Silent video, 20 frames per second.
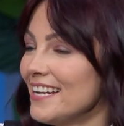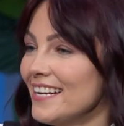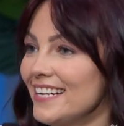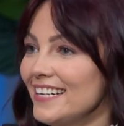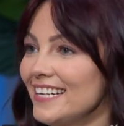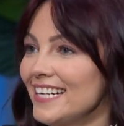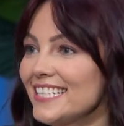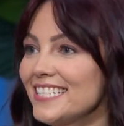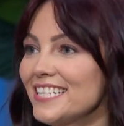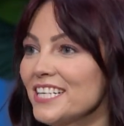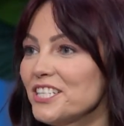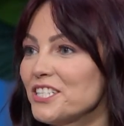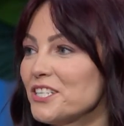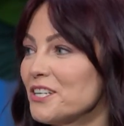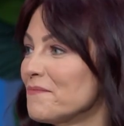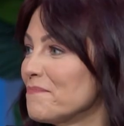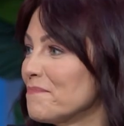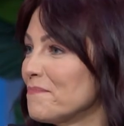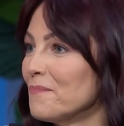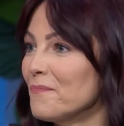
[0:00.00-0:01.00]
listening
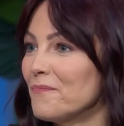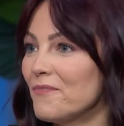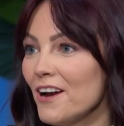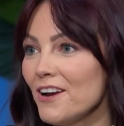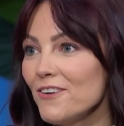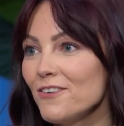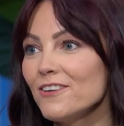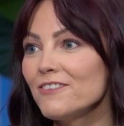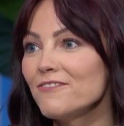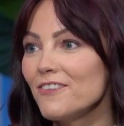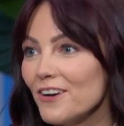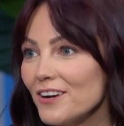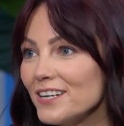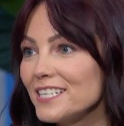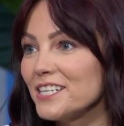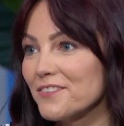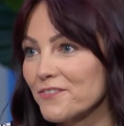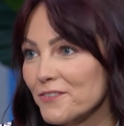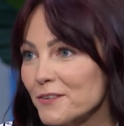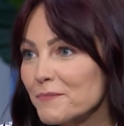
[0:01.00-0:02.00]
to very, very
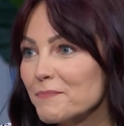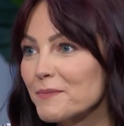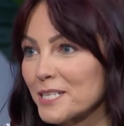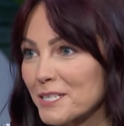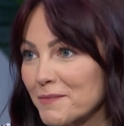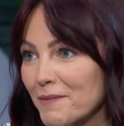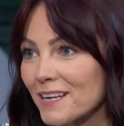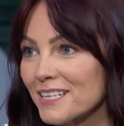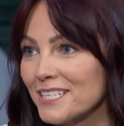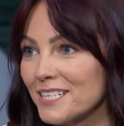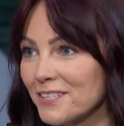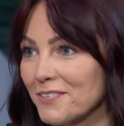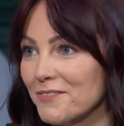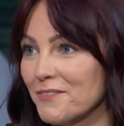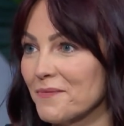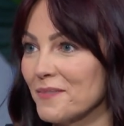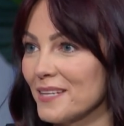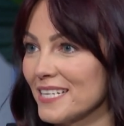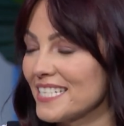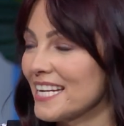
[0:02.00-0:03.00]
different perspectives
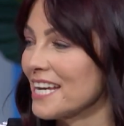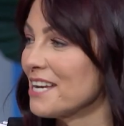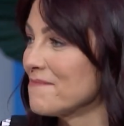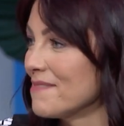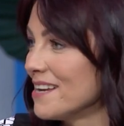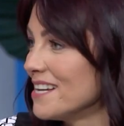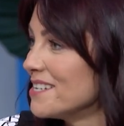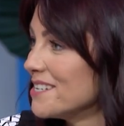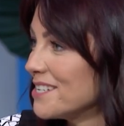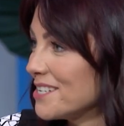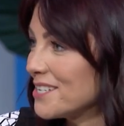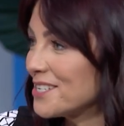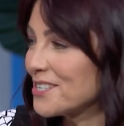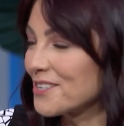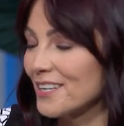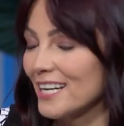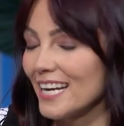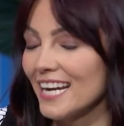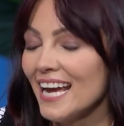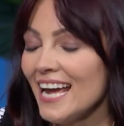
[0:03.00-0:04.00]
from the same
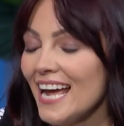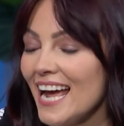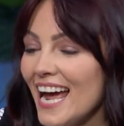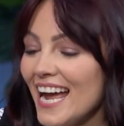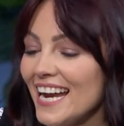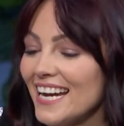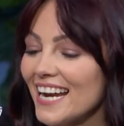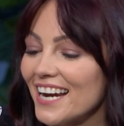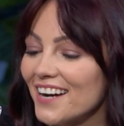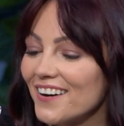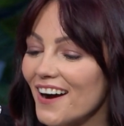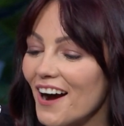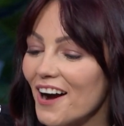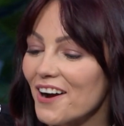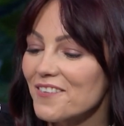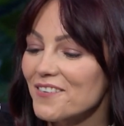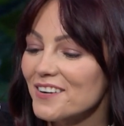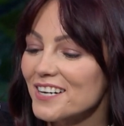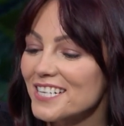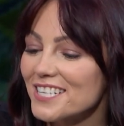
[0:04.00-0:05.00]
industry. Now,
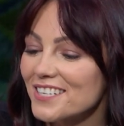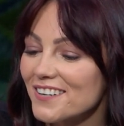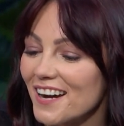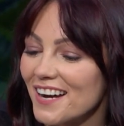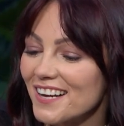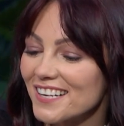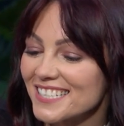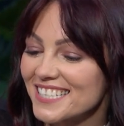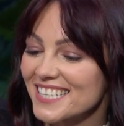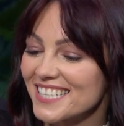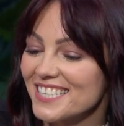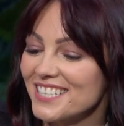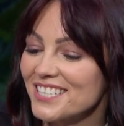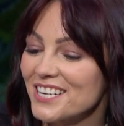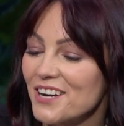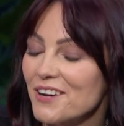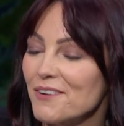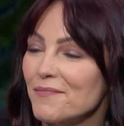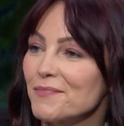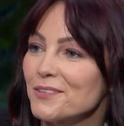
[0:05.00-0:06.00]
I wanted to ask in
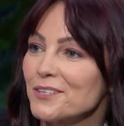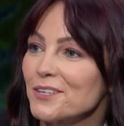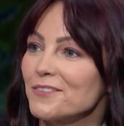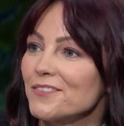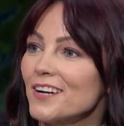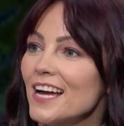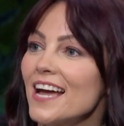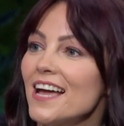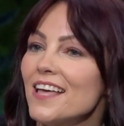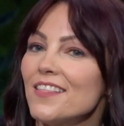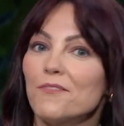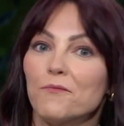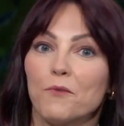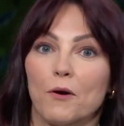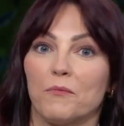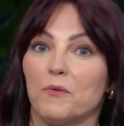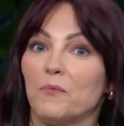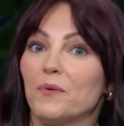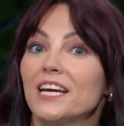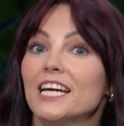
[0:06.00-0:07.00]
terms of, I
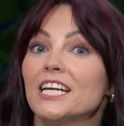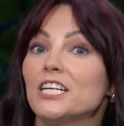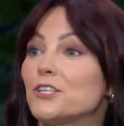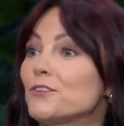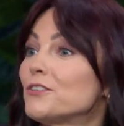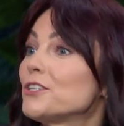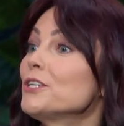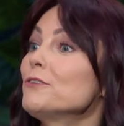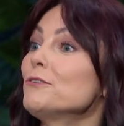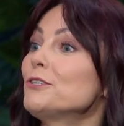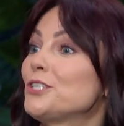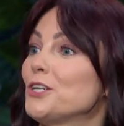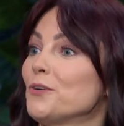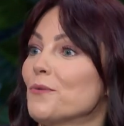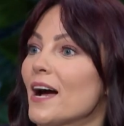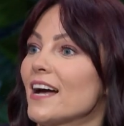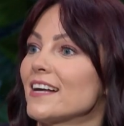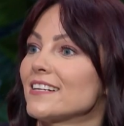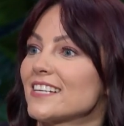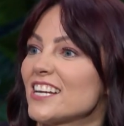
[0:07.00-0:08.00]
mean, we introduced you
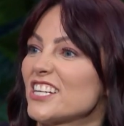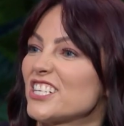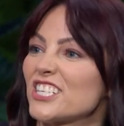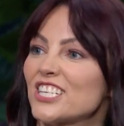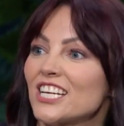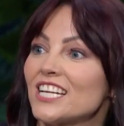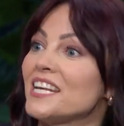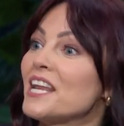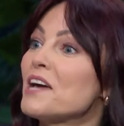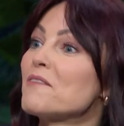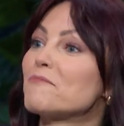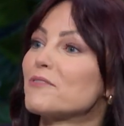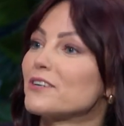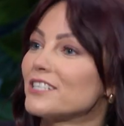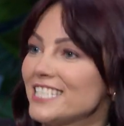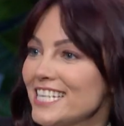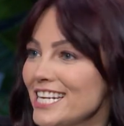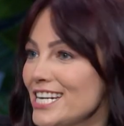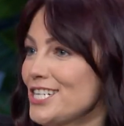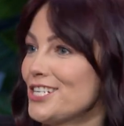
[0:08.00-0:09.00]
as
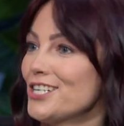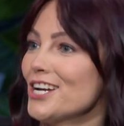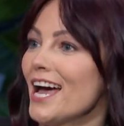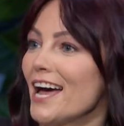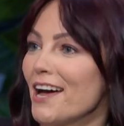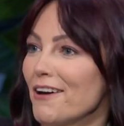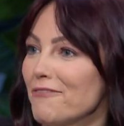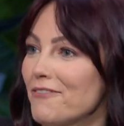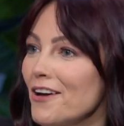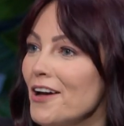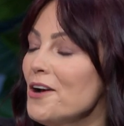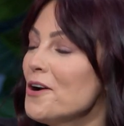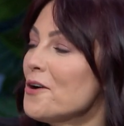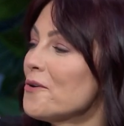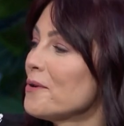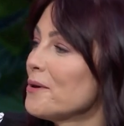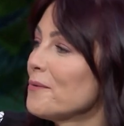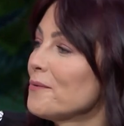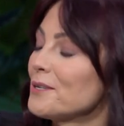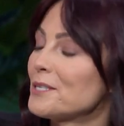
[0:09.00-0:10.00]
celebrity chef.
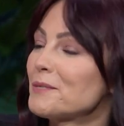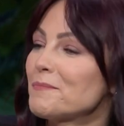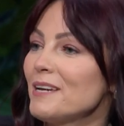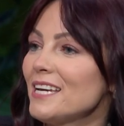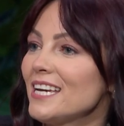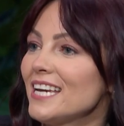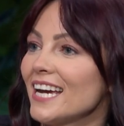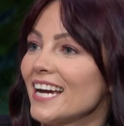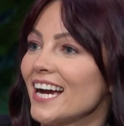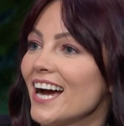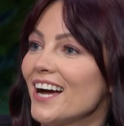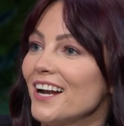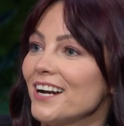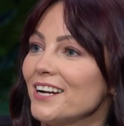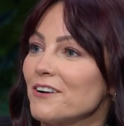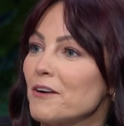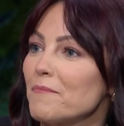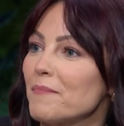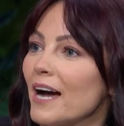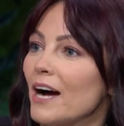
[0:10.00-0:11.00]
We were speaking
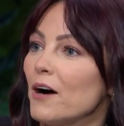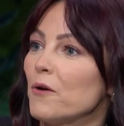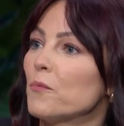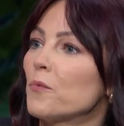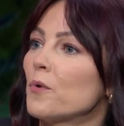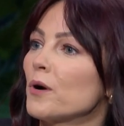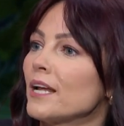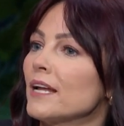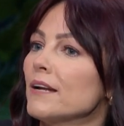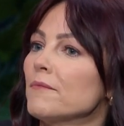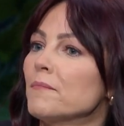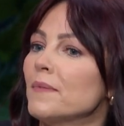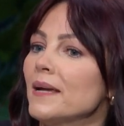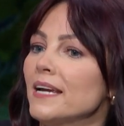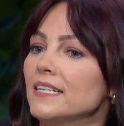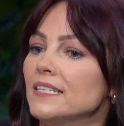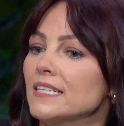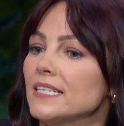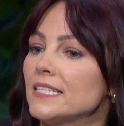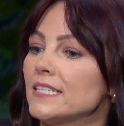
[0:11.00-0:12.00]
earlier about what it
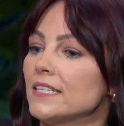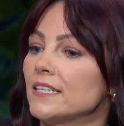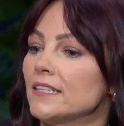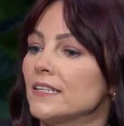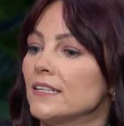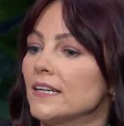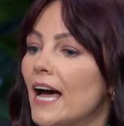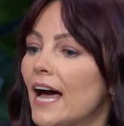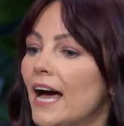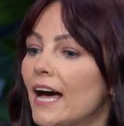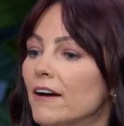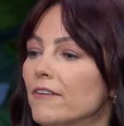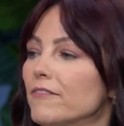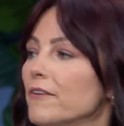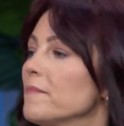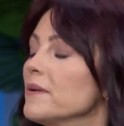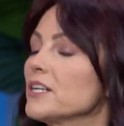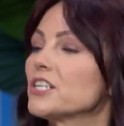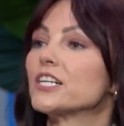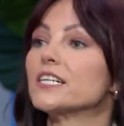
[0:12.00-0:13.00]
means to have a
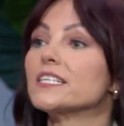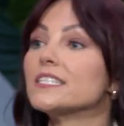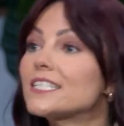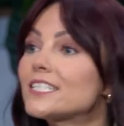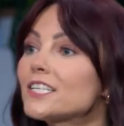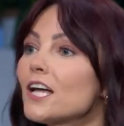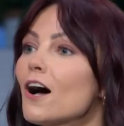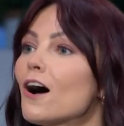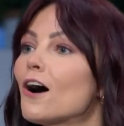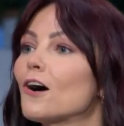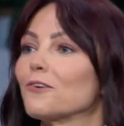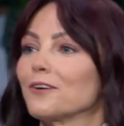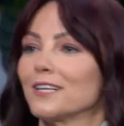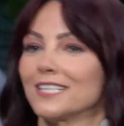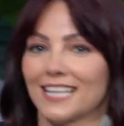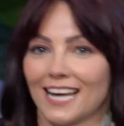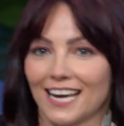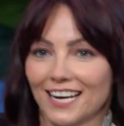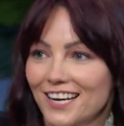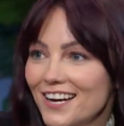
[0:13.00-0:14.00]
Michelin star. Is
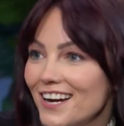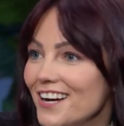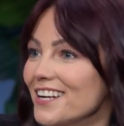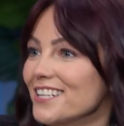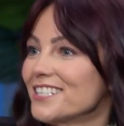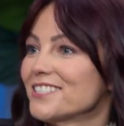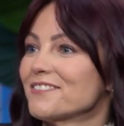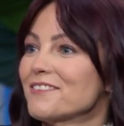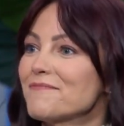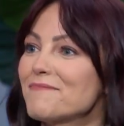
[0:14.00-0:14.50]
that a curse or a